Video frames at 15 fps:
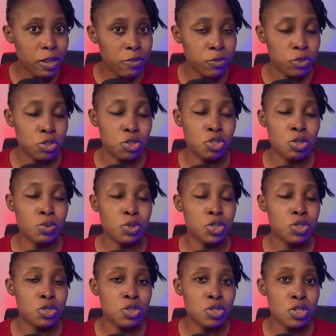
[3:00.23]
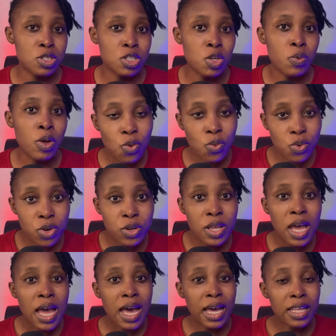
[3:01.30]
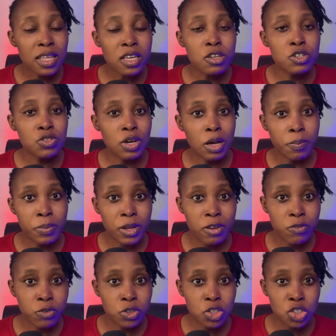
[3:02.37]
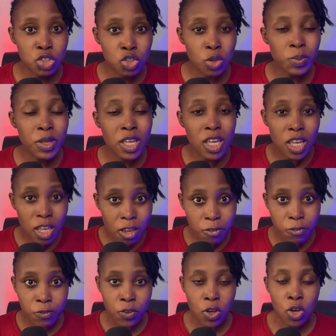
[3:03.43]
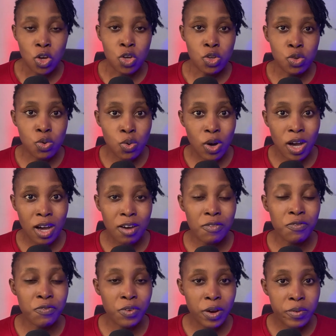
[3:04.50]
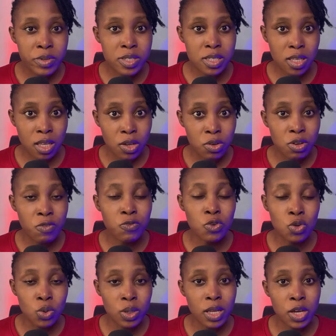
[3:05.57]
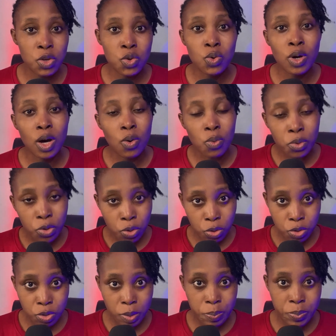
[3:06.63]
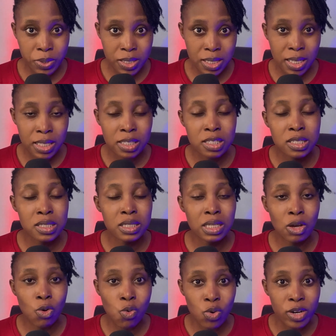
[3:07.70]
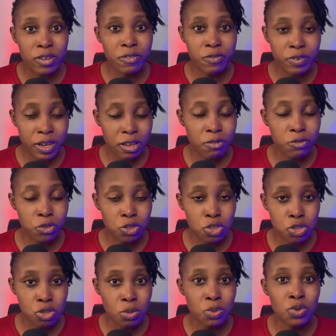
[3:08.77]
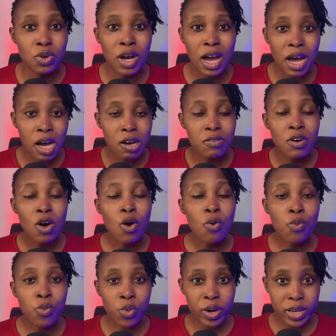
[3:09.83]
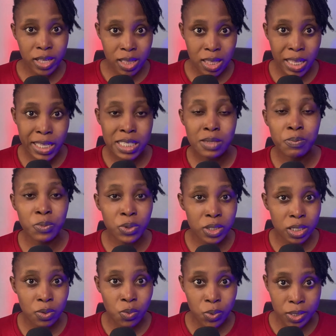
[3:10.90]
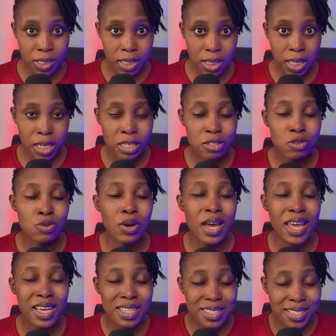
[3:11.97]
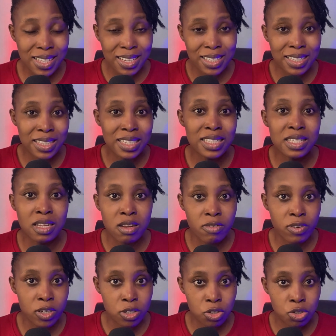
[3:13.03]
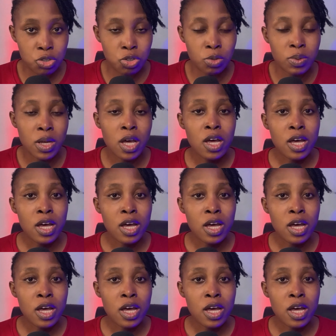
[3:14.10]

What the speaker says: for the job, or should you just do it? One, I think you should apply for the job if you are very skilled, if you know that you are 100% qualified for this job, you have what it takes, more than what it takes, to excellently deliver this job.